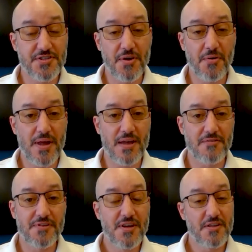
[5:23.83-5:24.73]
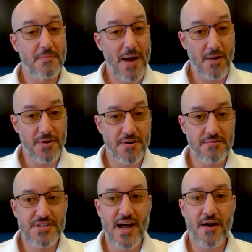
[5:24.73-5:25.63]
So if the power
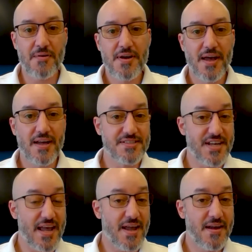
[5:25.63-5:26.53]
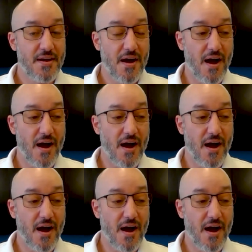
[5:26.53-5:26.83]
goes out and say